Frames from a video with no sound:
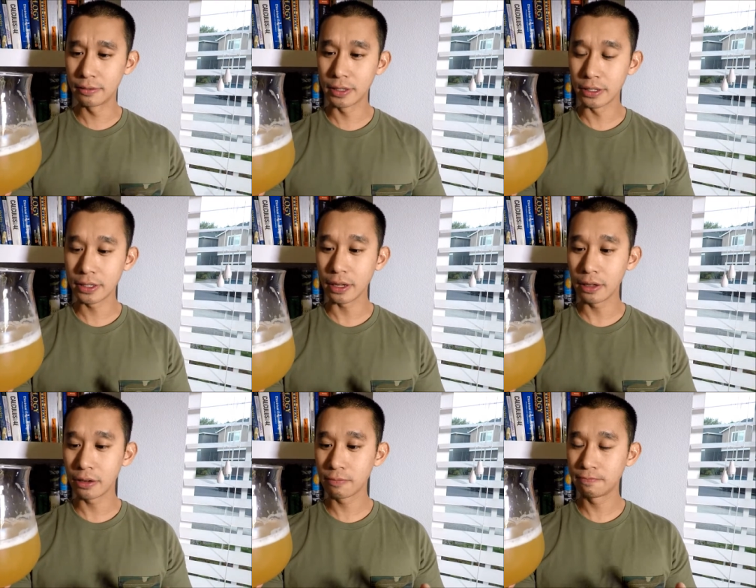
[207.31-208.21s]
There's
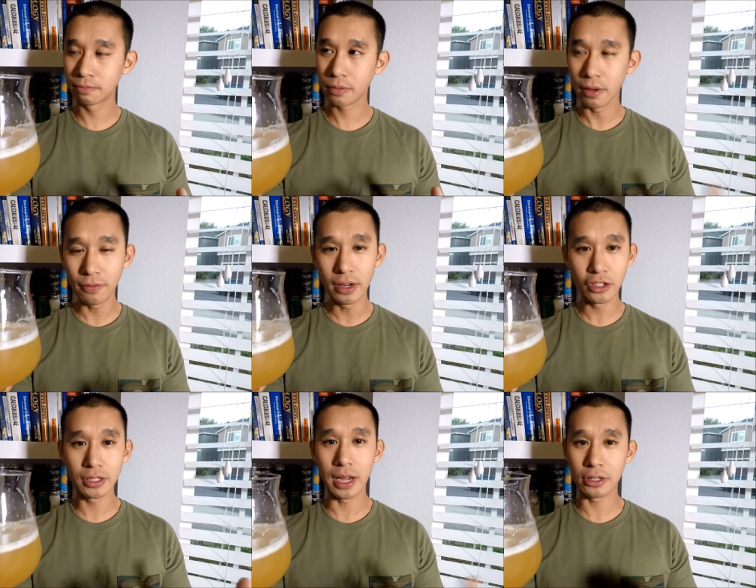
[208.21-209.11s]
nothing. The finish
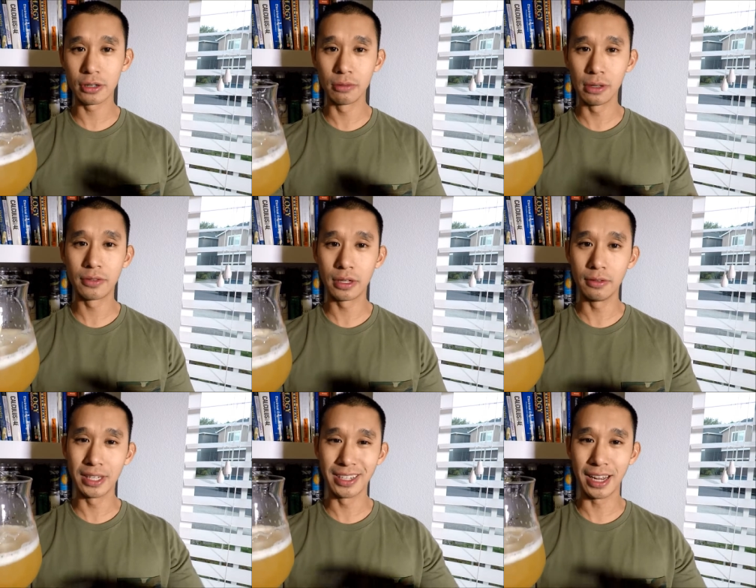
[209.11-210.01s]
is actually
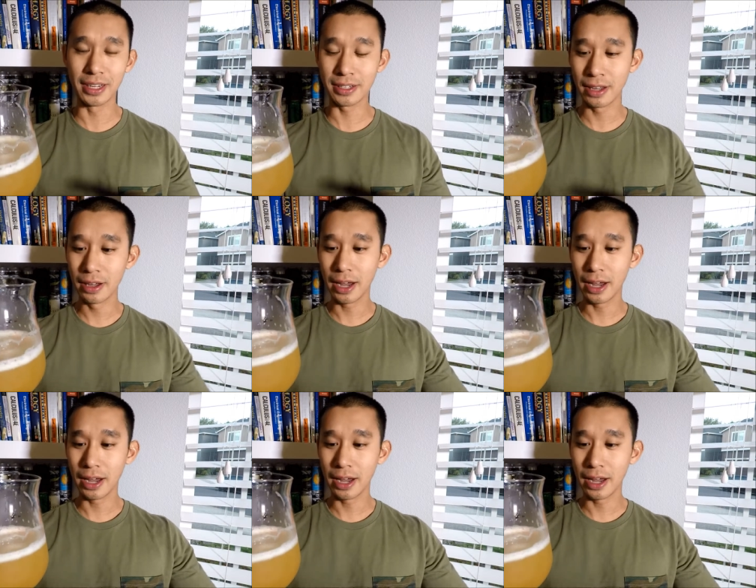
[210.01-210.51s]
relatively nice.